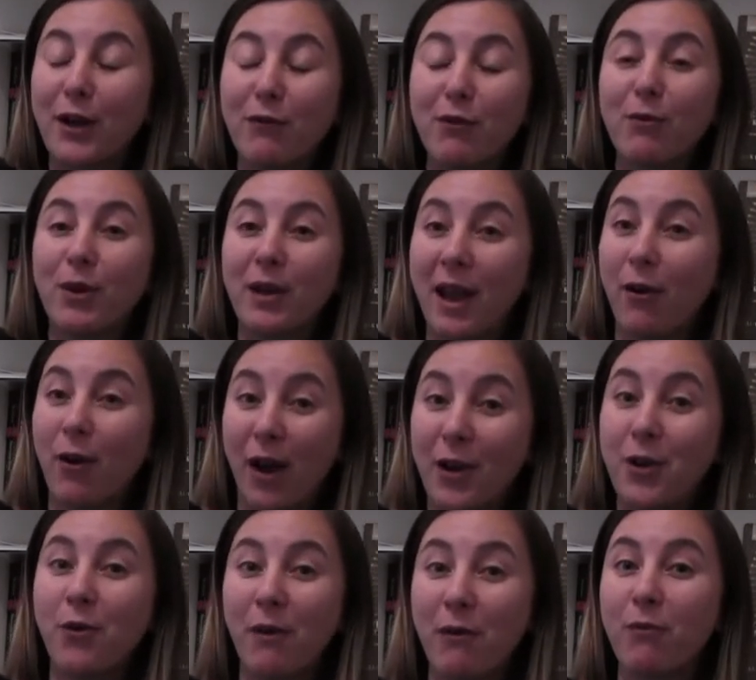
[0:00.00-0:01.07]
I
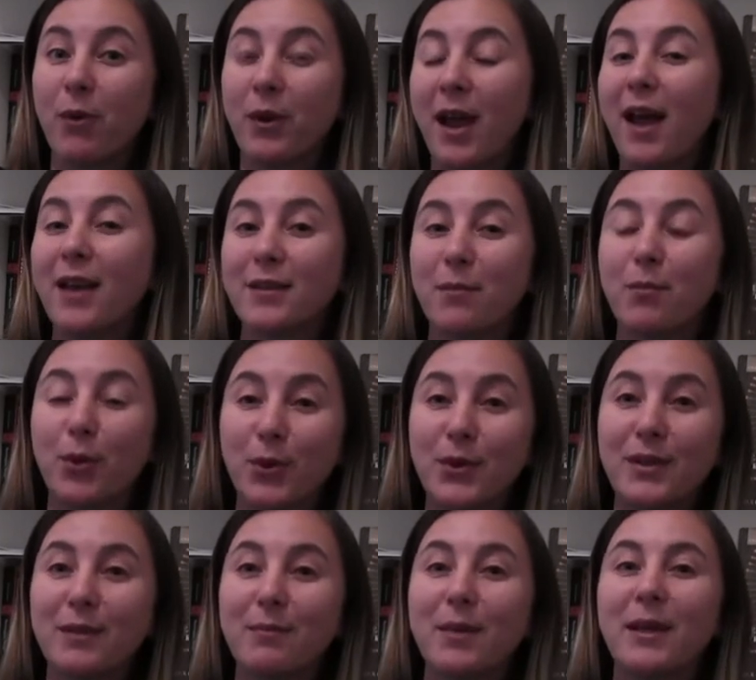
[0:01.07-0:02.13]
know everyone has a
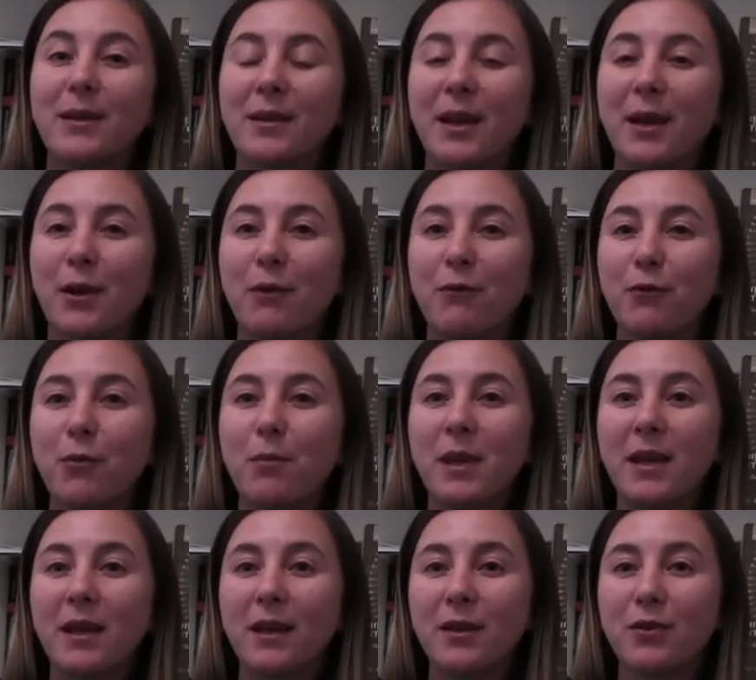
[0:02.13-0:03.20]
person, and for
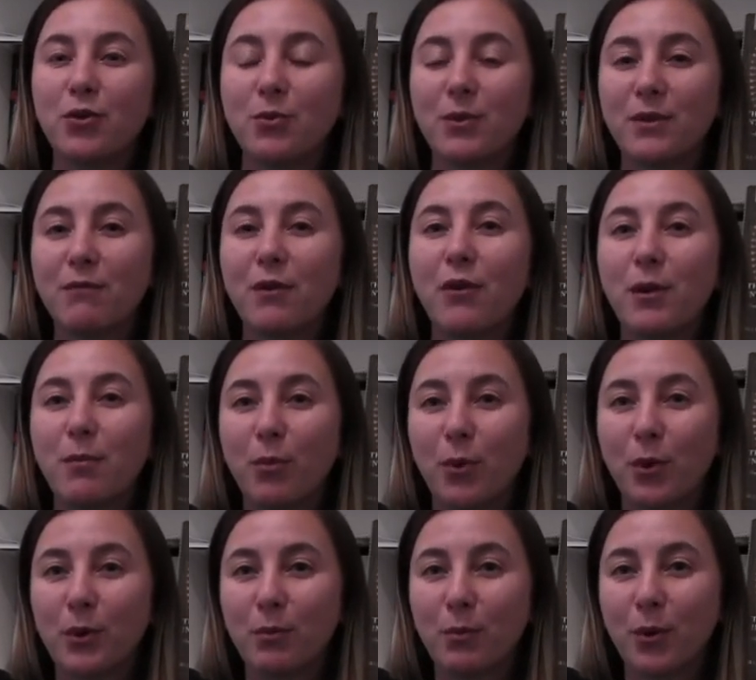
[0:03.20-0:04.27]
me, she was a very
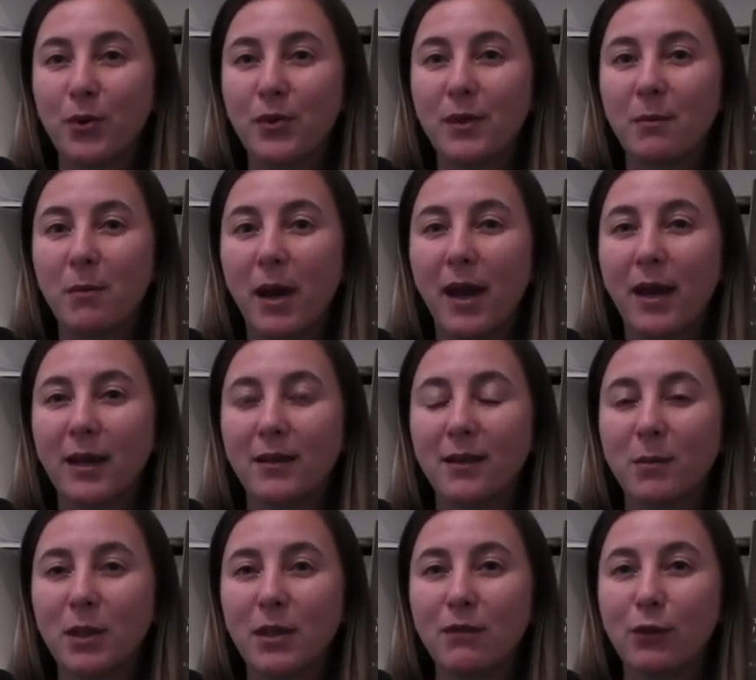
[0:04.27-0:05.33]
important person in my
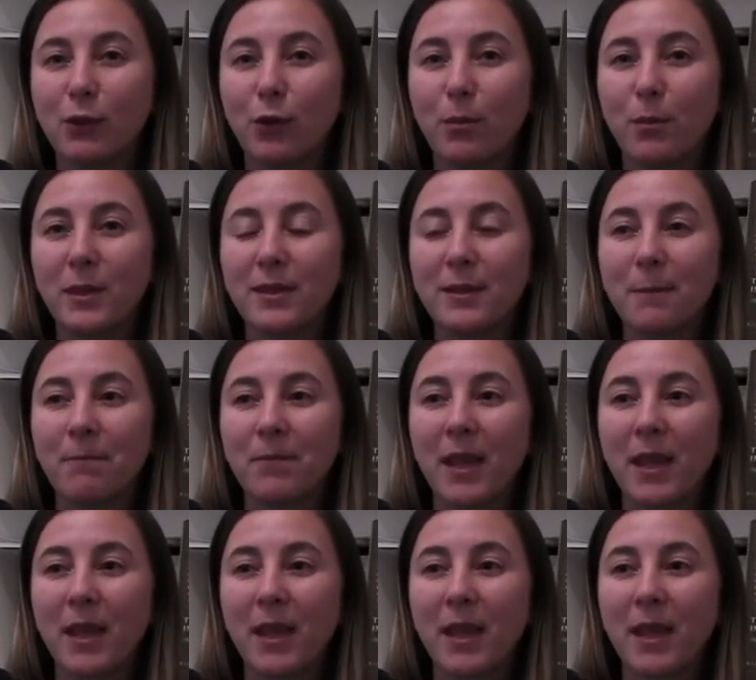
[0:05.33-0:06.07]
academic development.